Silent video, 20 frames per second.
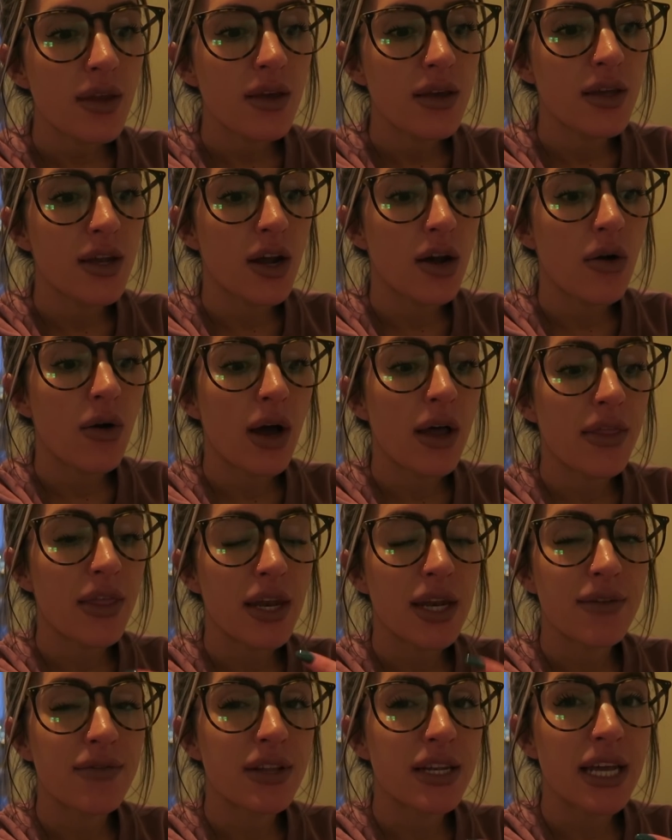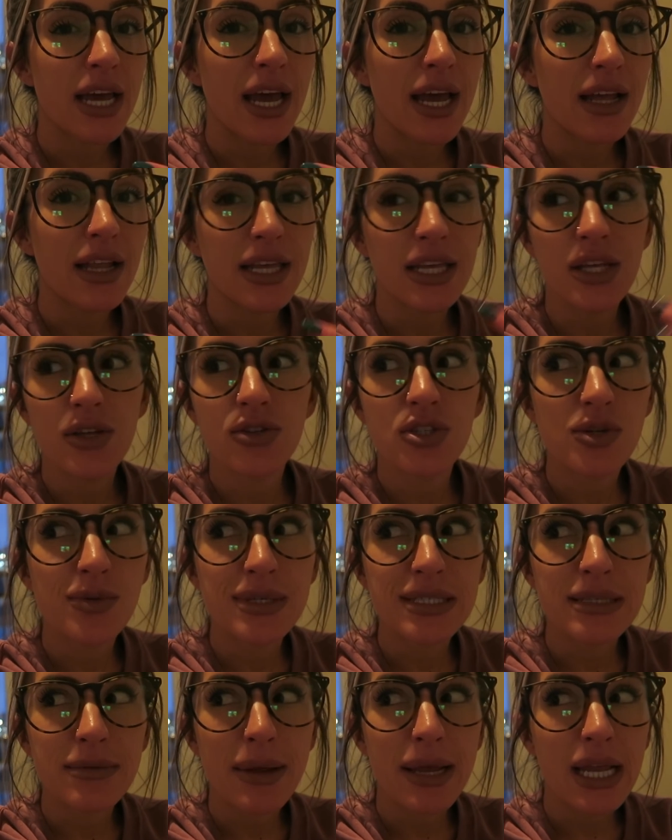you know, at the end of the day, like YouTube
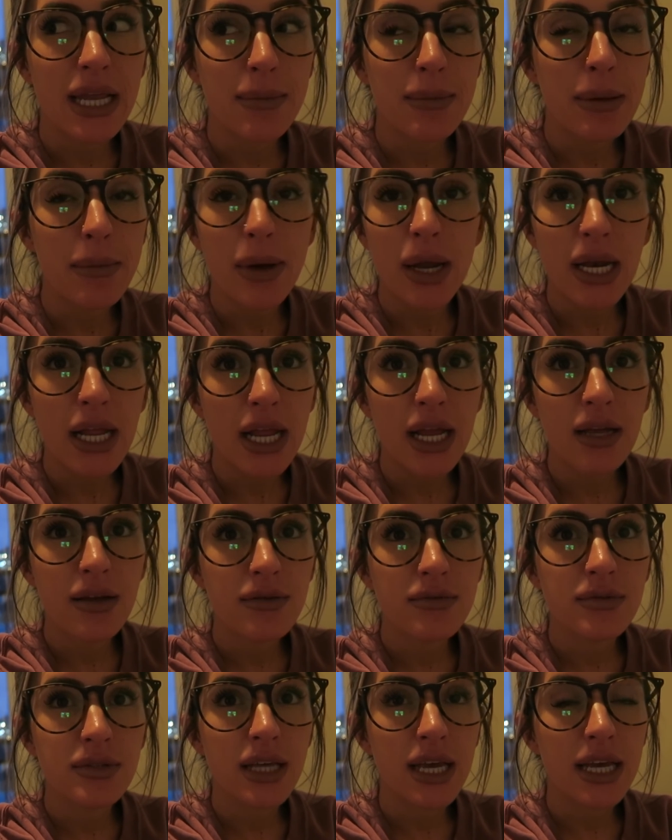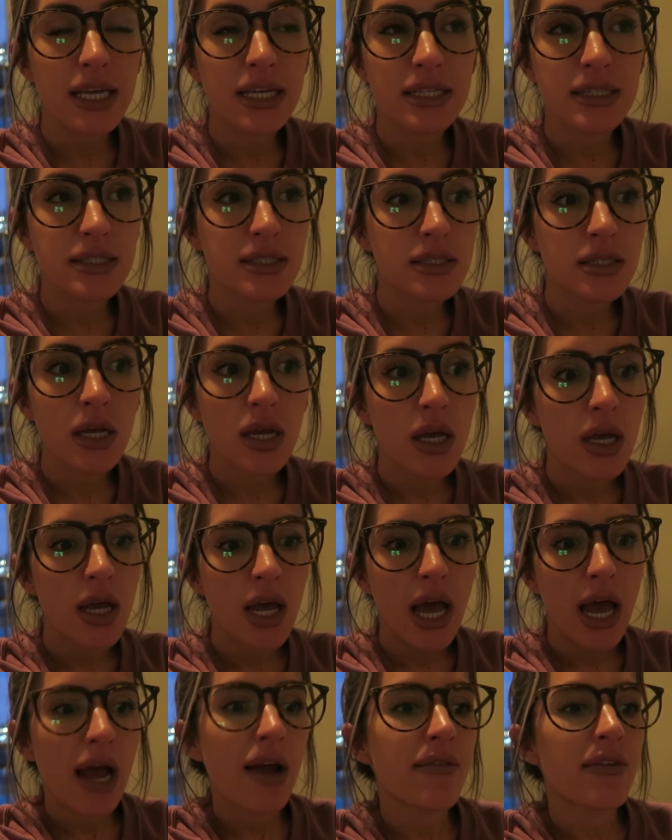isn't making me money. Like it's
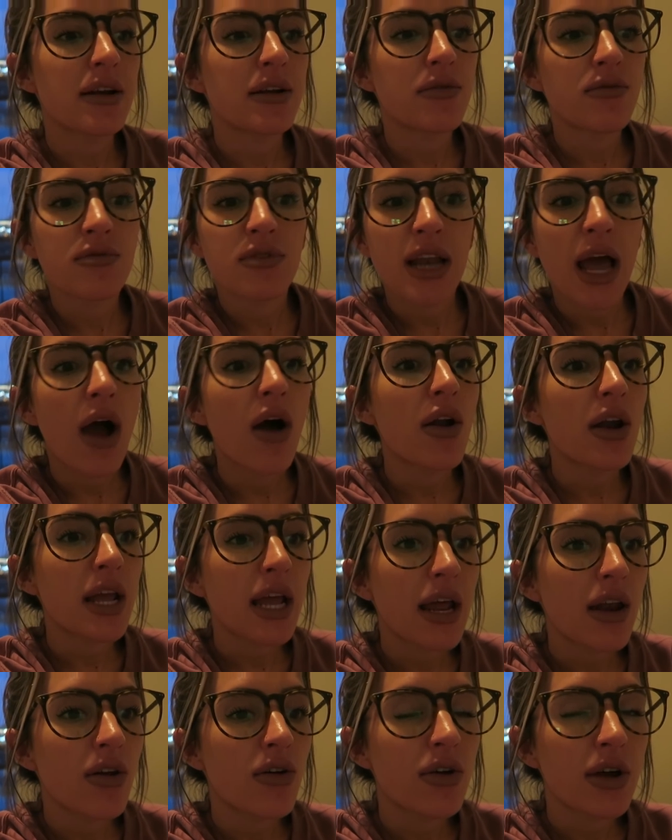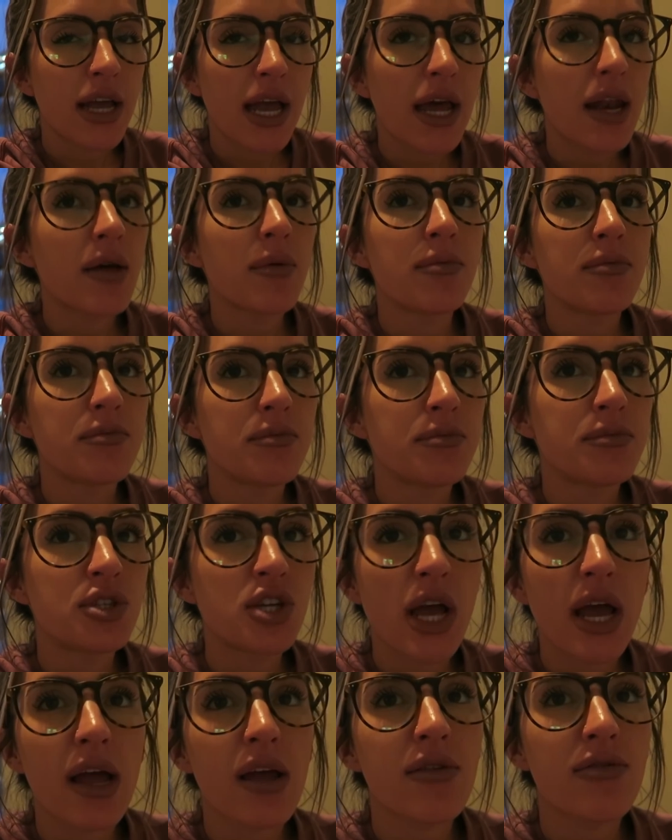every now and again I'll get a
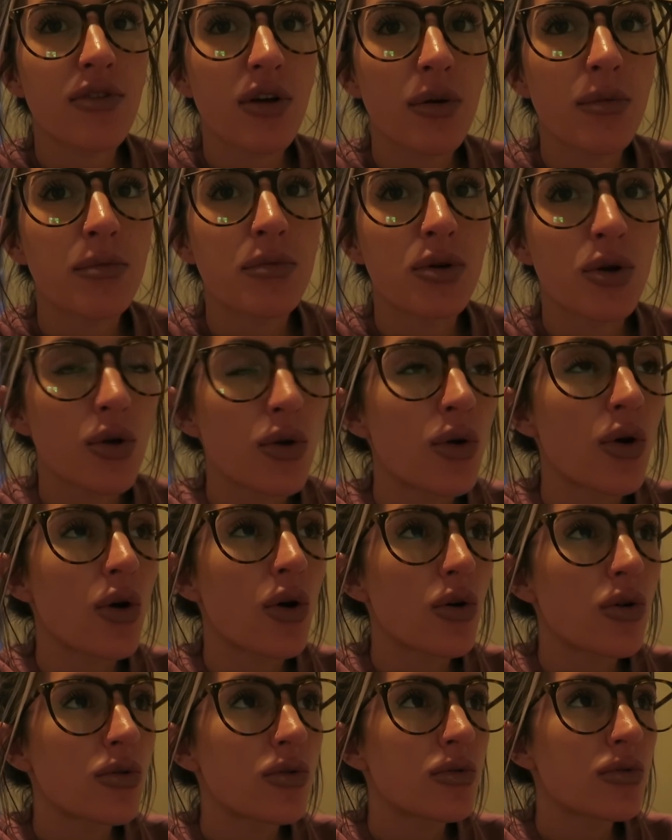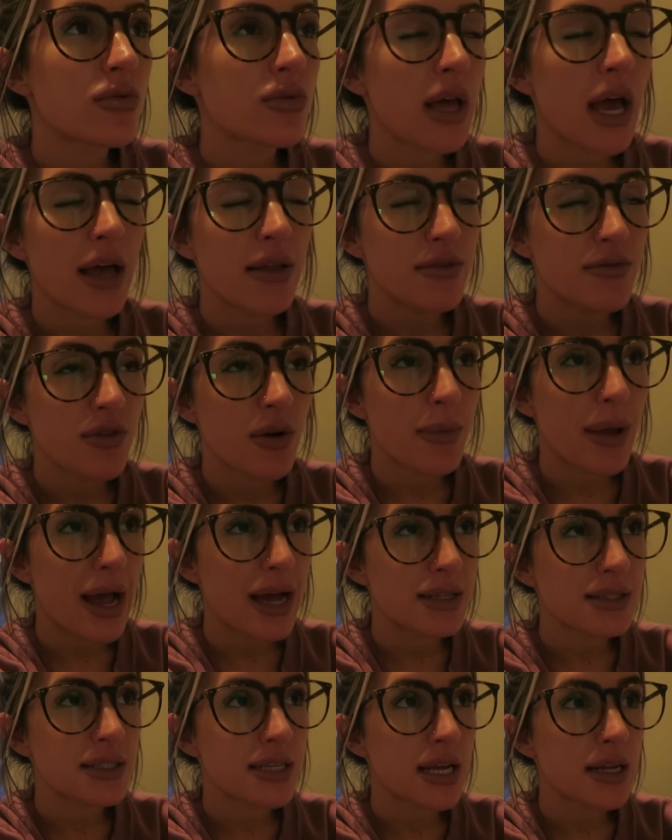check from Google from
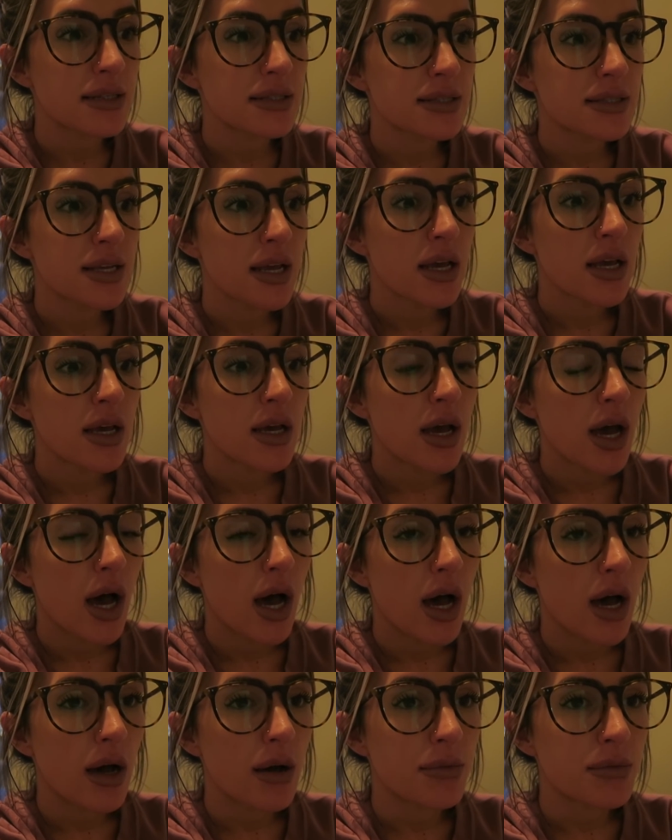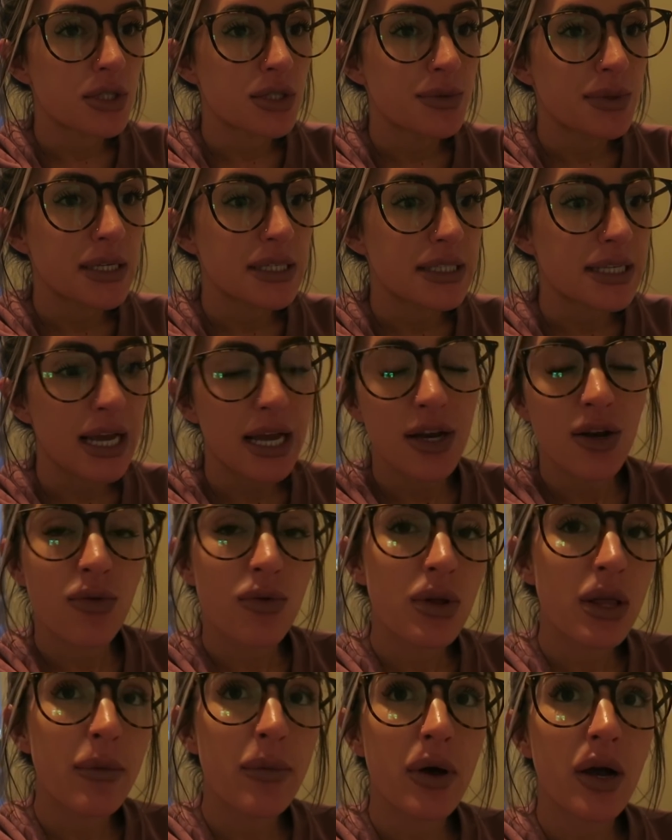AdSense, just because like I don't
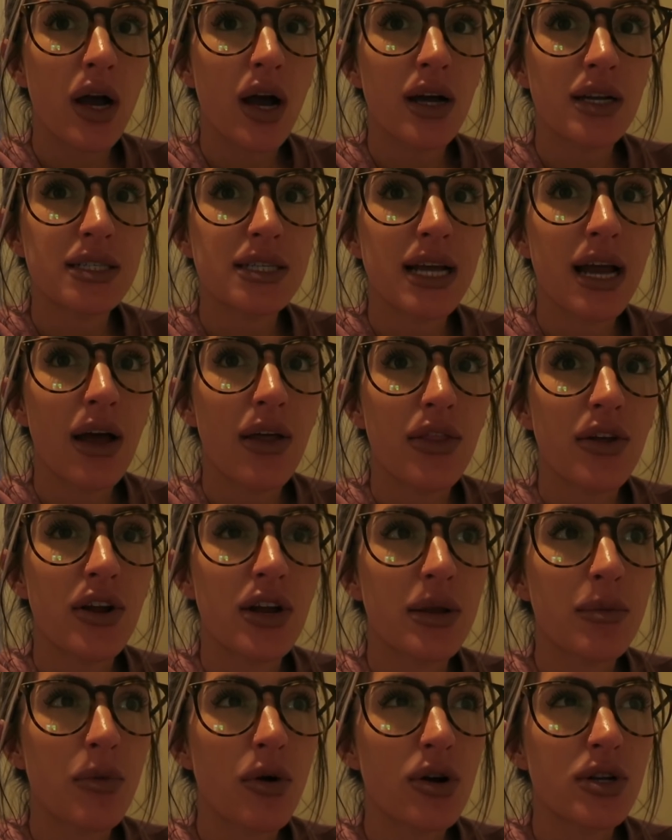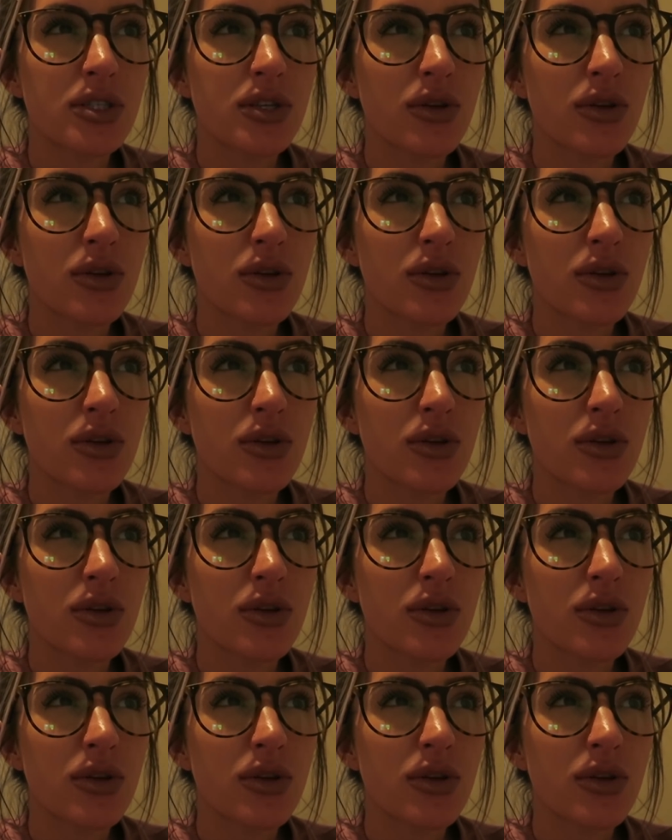really put content out there anymore,